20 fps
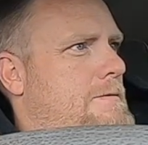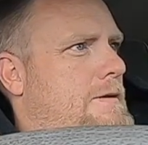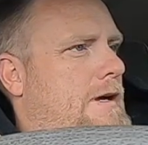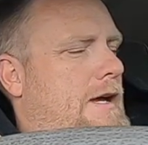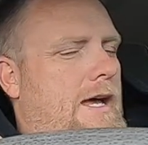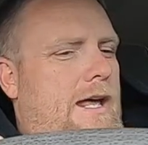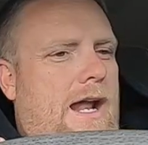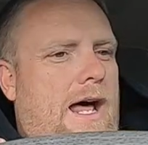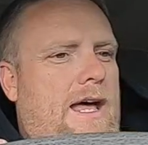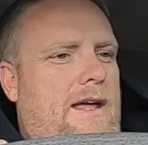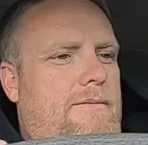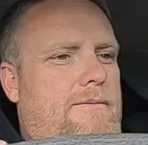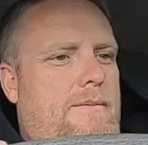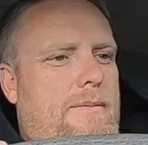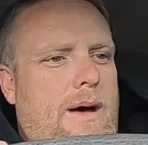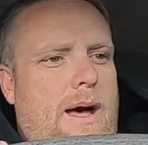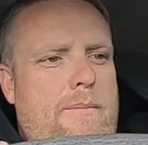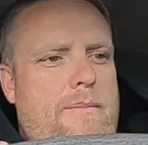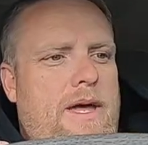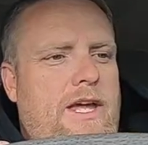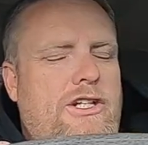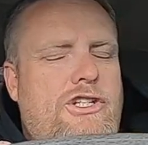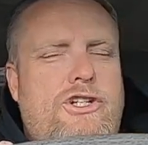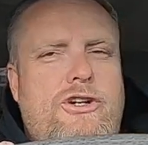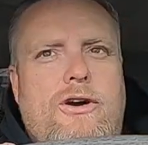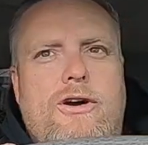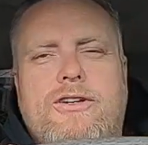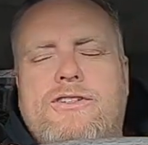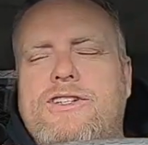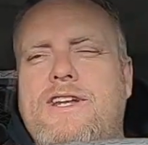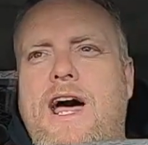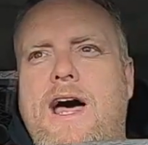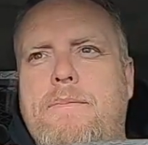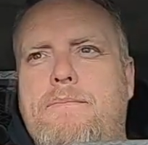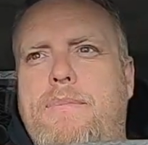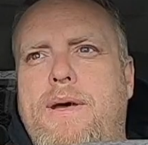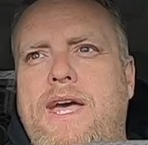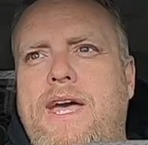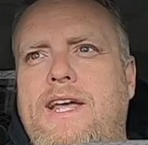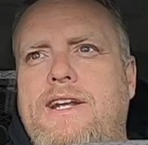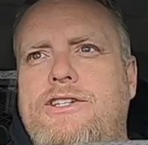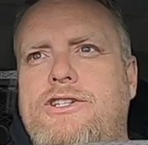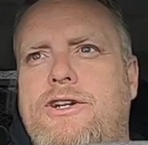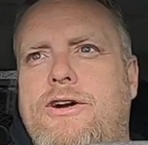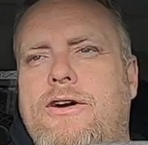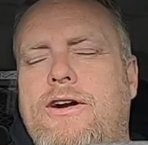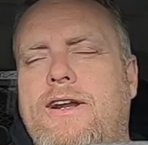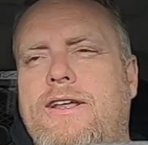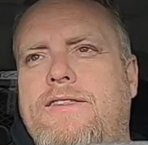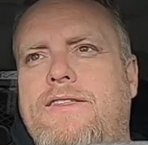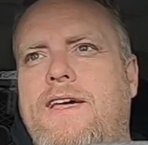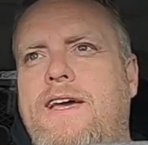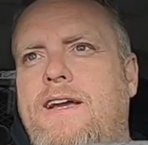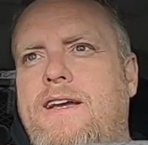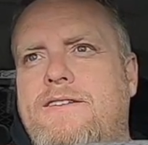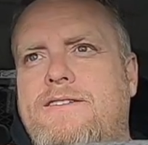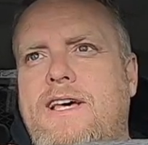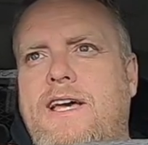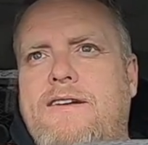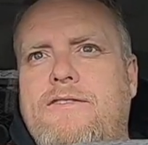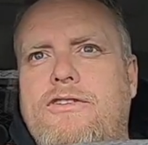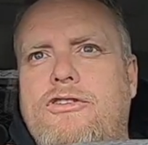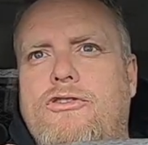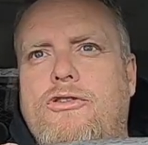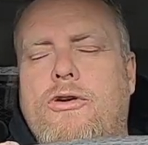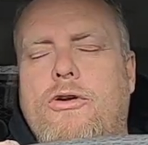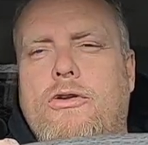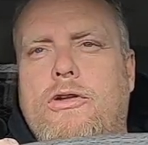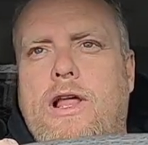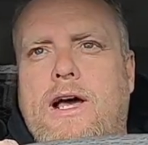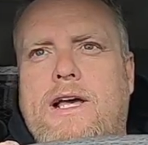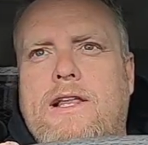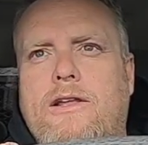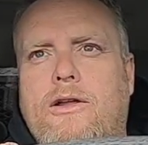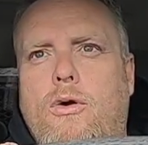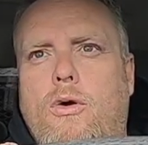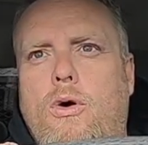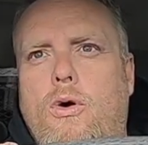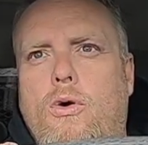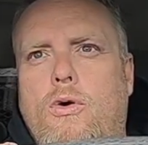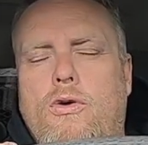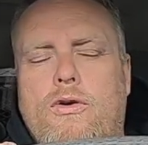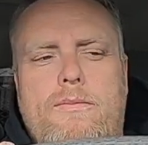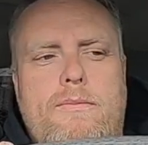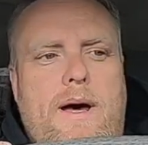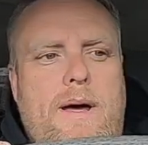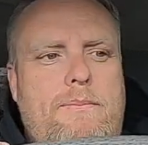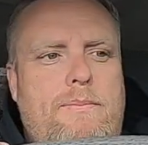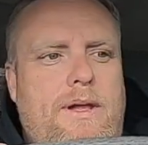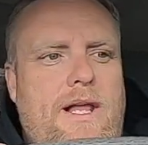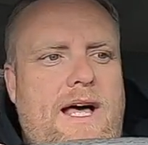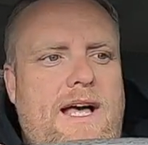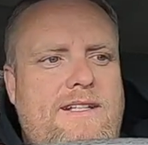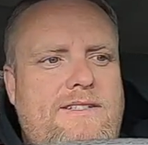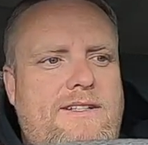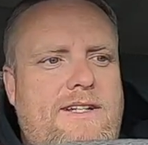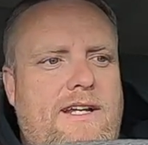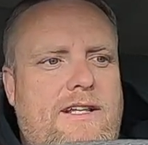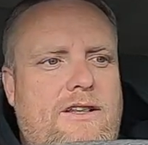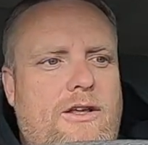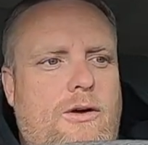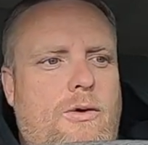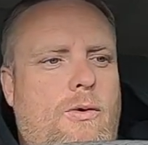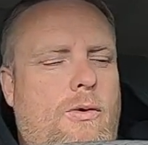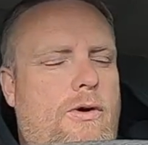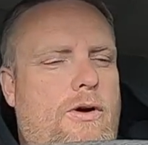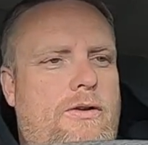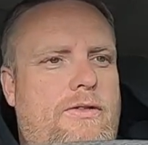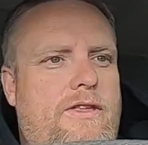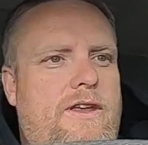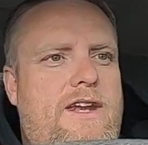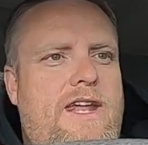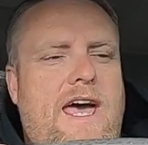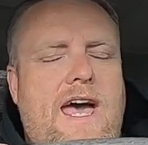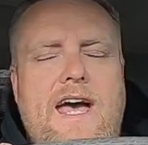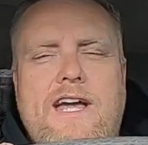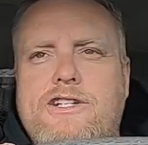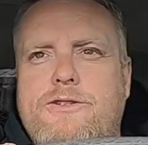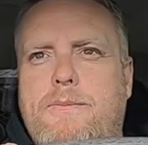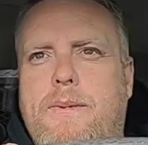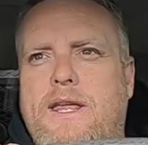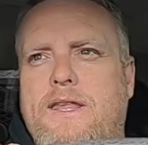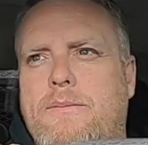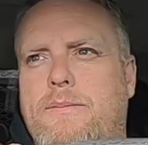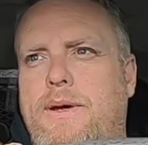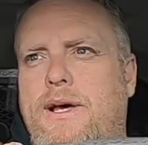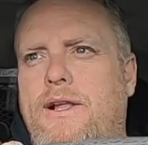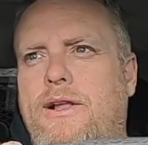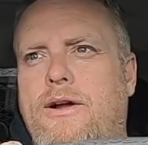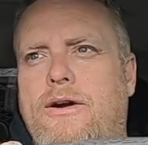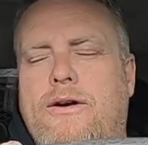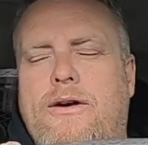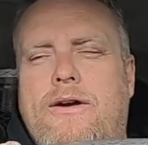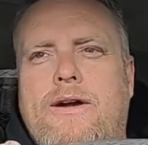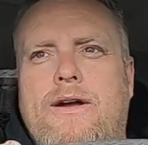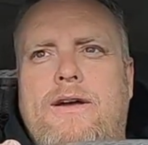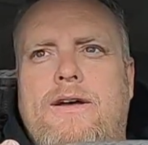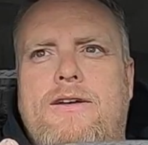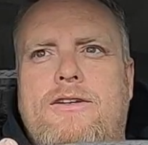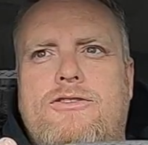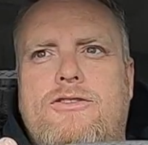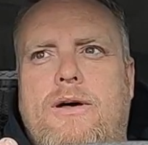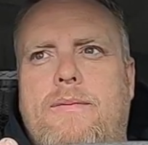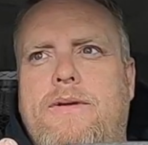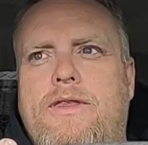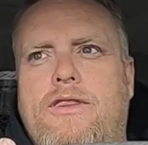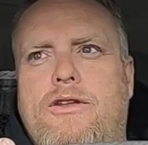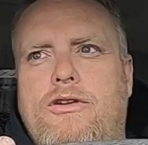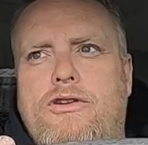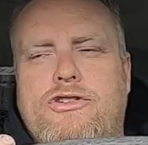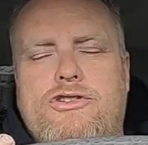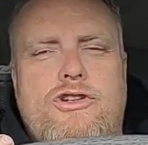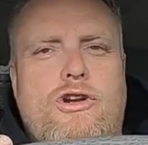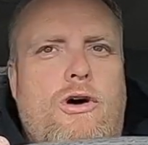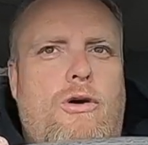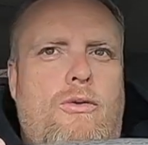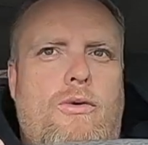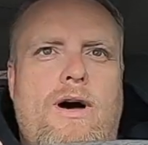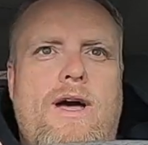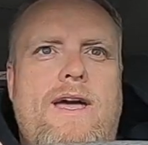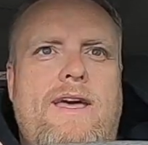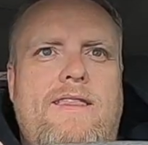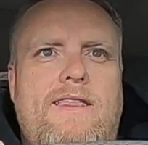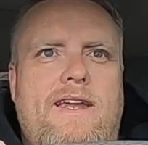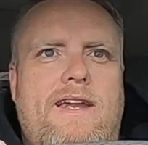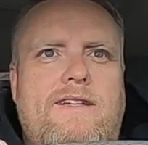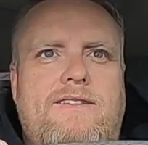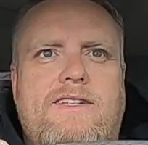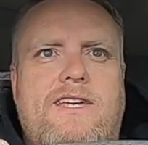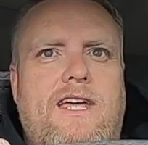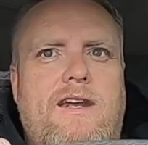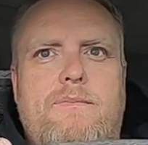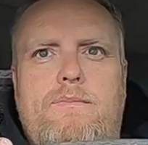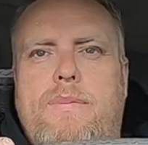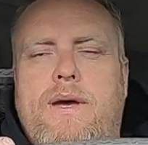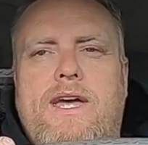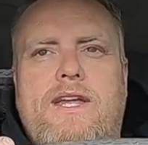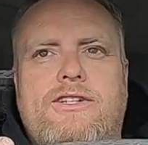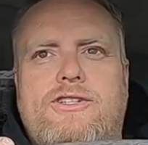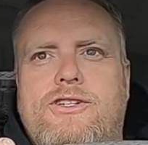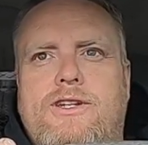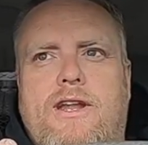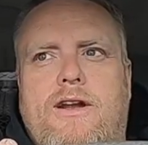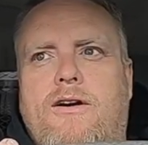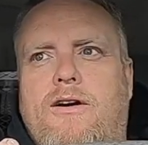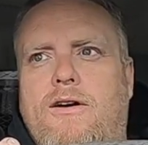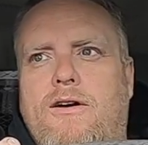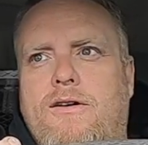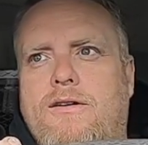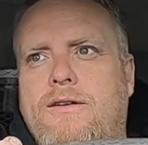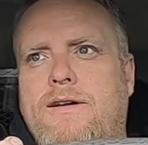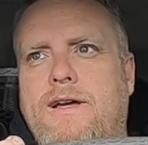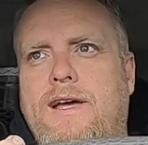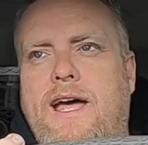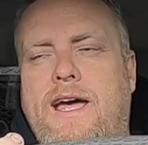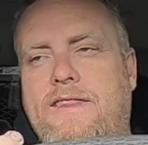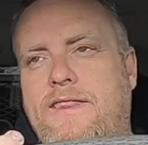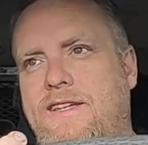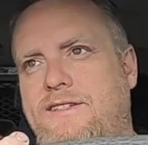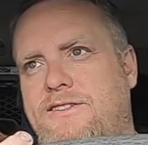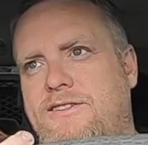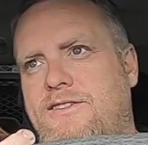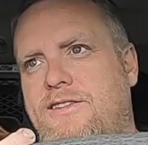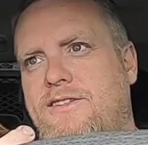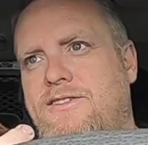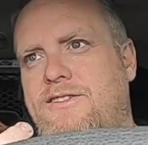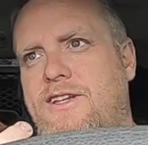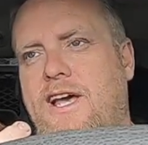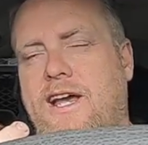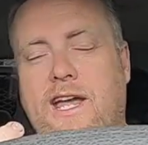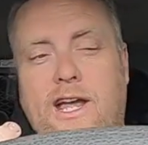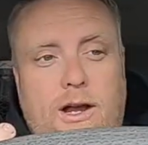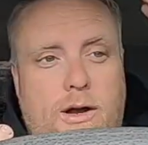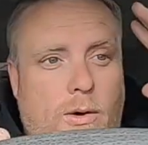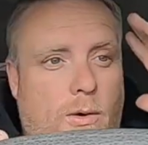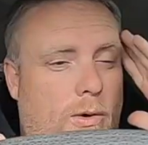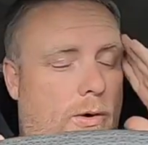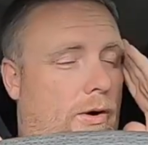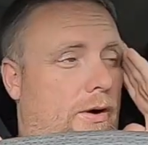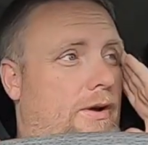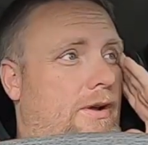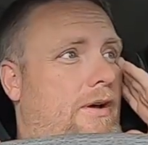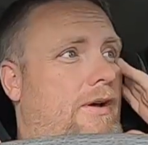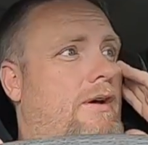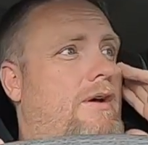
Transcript: And I made sure it's not pinched or anything, because I even drilled like a little hole in my plastic, the corner of the dash by the pillar. So, I mean, there's no way that it's getting pinched at all. And this is the second cord. Yeah.